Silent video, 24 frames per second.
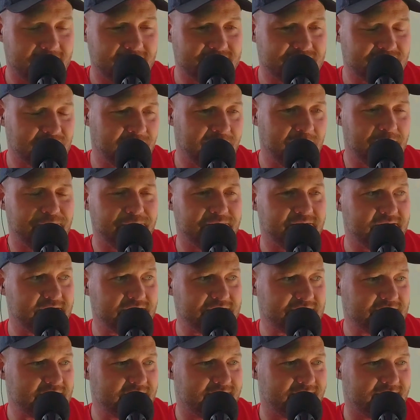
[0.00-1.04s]
So my
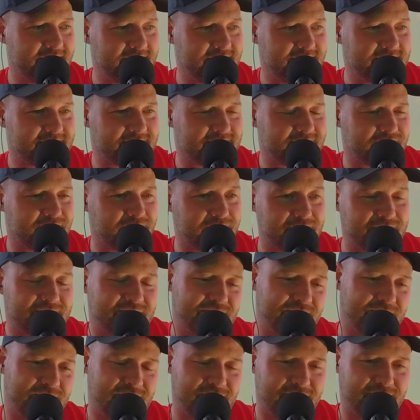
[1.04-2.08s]
prediction is
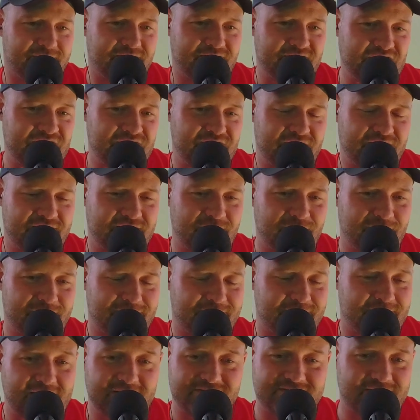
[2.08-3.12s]
first of all 50-50
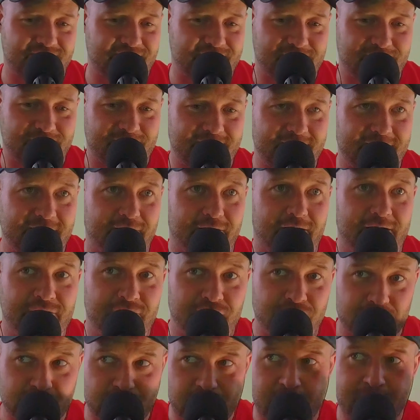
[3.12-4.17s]
whether Dave's even going to be here
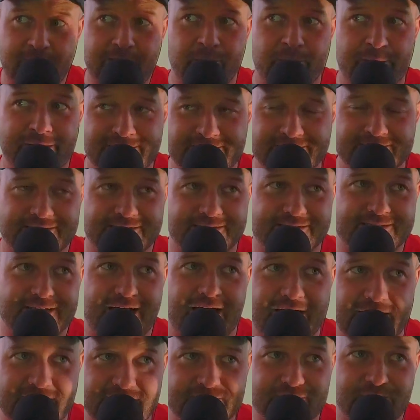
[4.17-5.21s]
and you're all my witnesses.
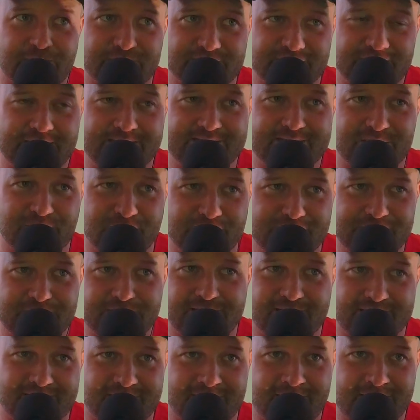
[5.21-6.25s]
I told Jason we should
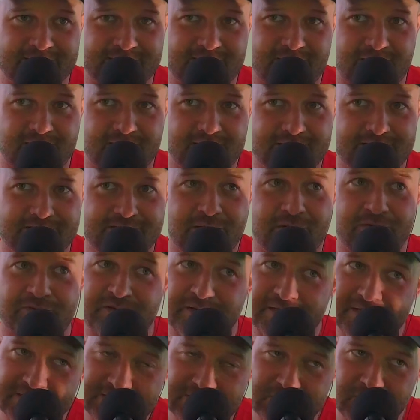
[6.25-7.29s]
take the nice car. So if
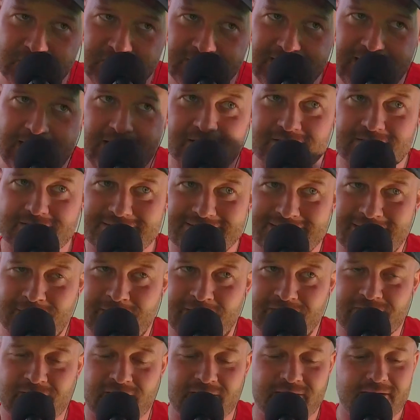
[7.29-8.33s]
it doesn't work out, it's not
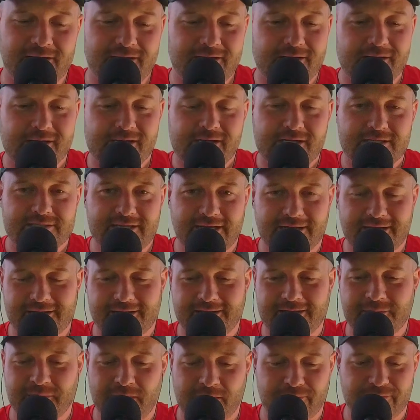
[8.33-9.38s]
my fault.
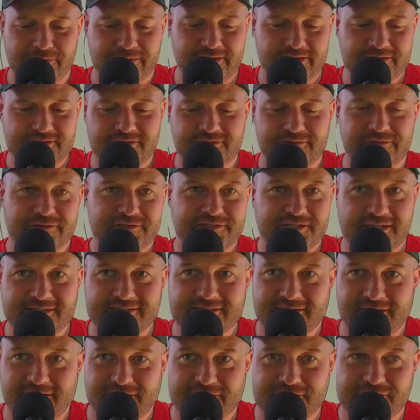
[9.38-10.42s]
Secondly, my prediction for
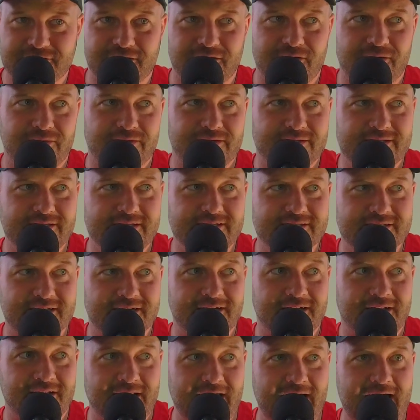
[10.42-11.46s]
Jason on the show is he's
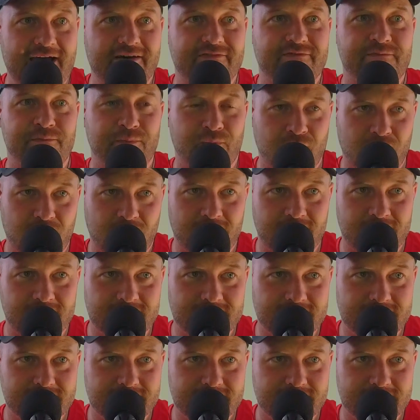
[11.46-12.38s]
going to laugh more.